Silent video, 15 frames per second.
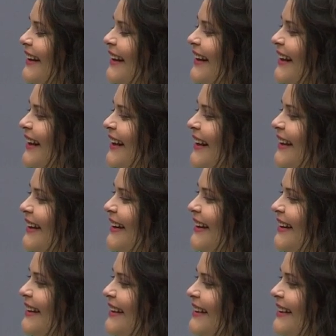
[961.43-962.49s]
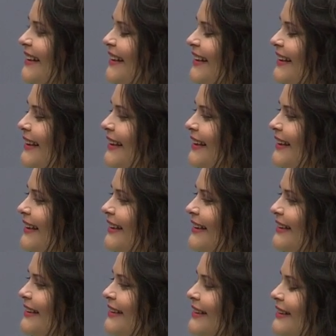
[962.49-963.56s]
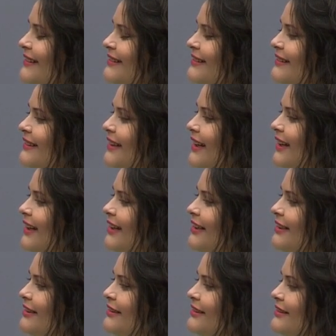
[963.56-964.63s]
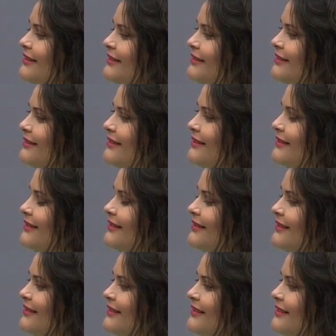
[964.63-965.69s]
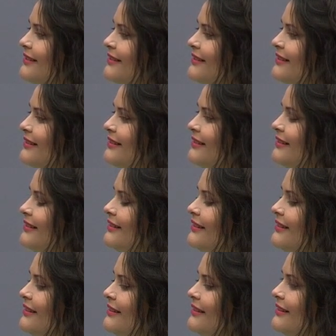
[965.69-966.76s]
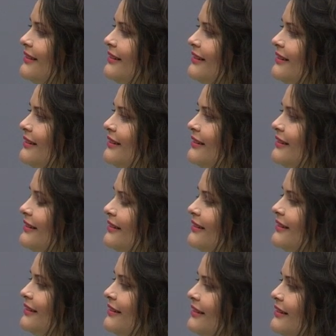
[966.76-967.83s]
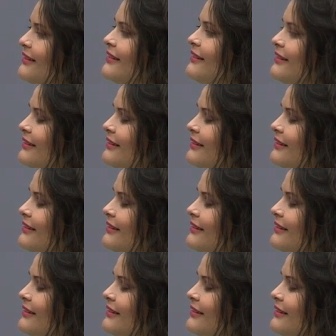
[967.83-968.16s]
This person isn't speaking.